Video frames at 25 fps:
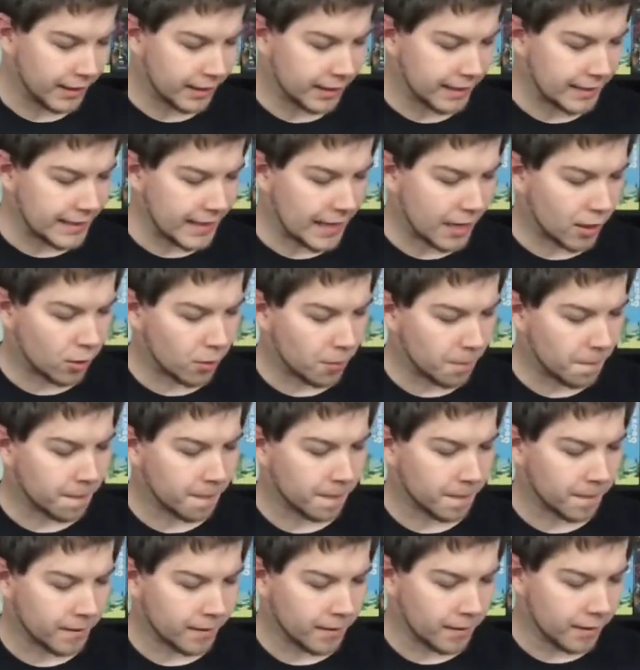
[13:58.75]
Now,
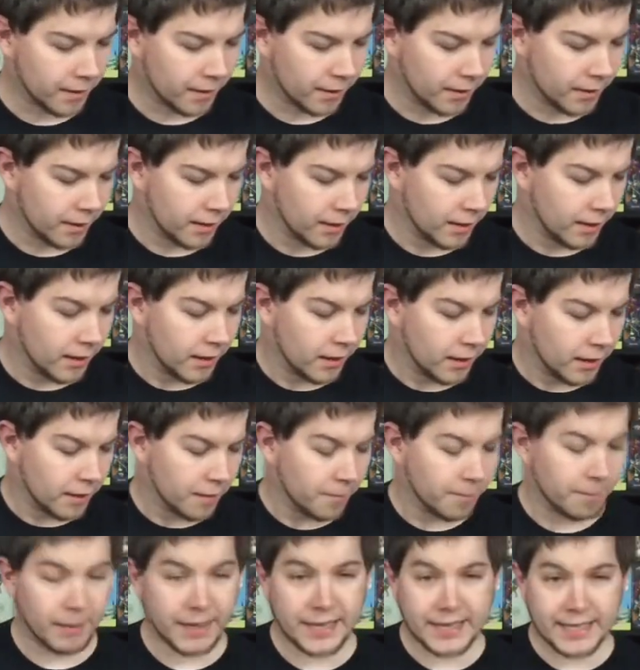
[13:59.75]

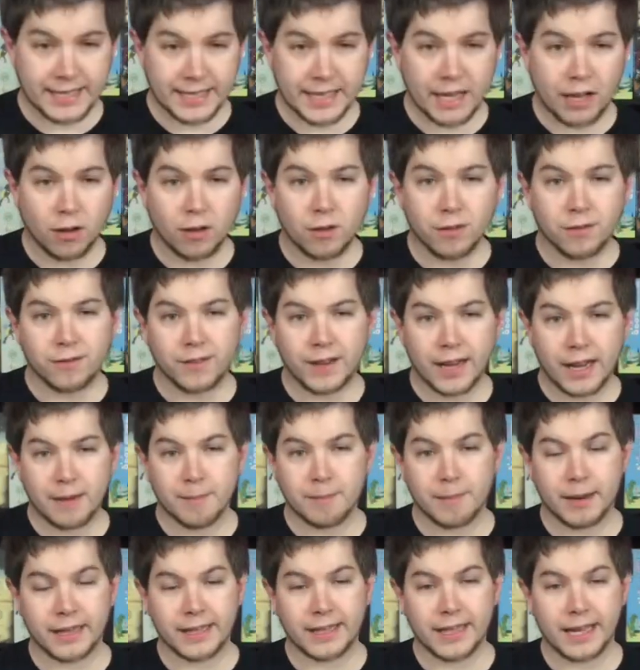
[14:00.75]
myself and
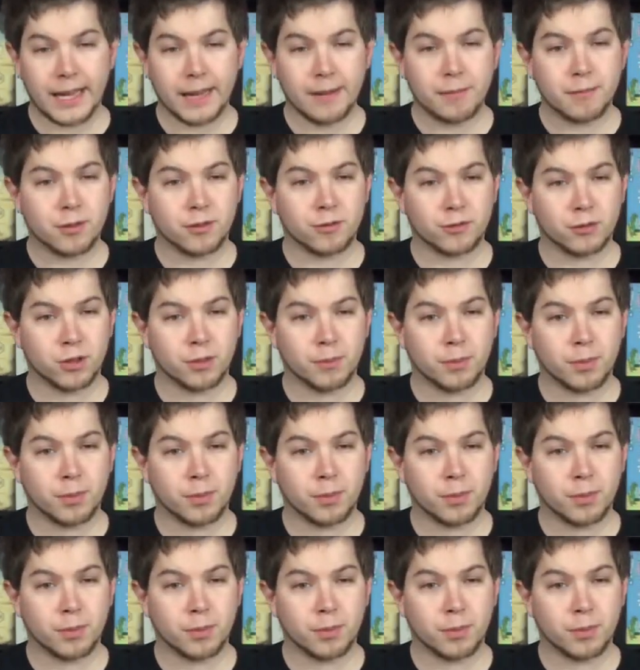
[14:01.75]
my game group